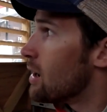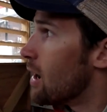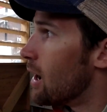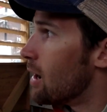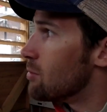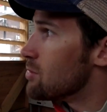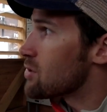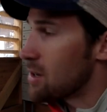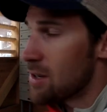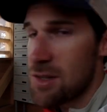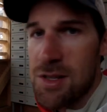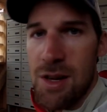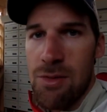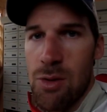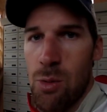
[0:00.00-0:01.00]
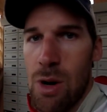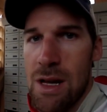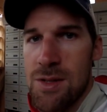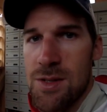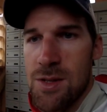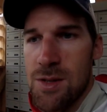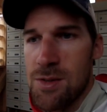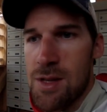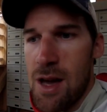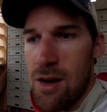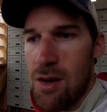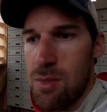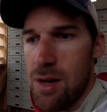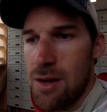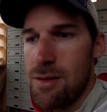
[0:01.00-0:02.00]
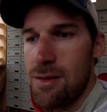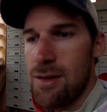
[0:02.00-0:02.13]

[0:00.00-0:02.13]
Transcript: Uh, I'm just going to see if the rain slows down a bit.